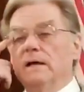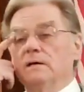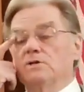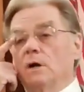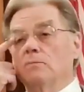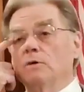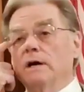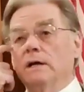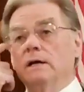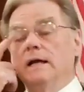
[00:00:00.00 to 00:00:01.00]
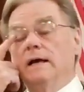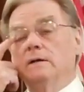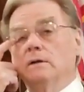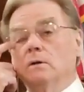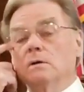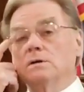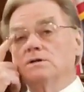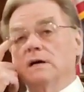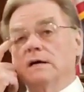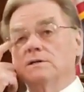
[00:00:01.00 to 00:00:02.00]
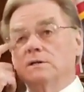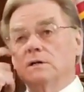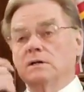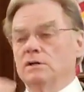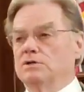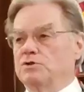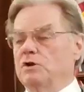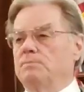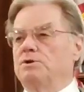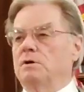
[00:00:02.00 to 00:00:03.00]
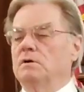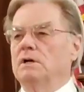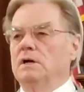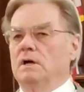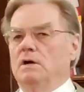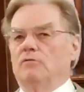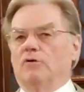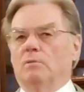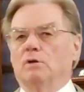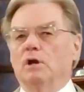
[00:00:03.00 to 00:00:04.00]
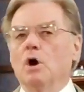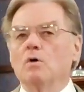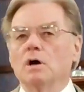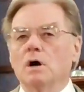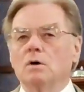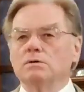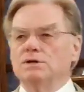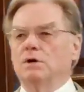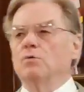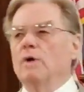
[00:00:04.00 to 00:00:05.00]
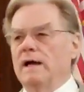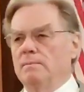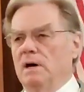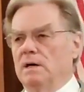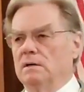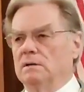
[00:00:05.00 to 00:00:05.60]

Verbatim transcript: So I'm reading, and the Lord says the scripture from logo to rhema.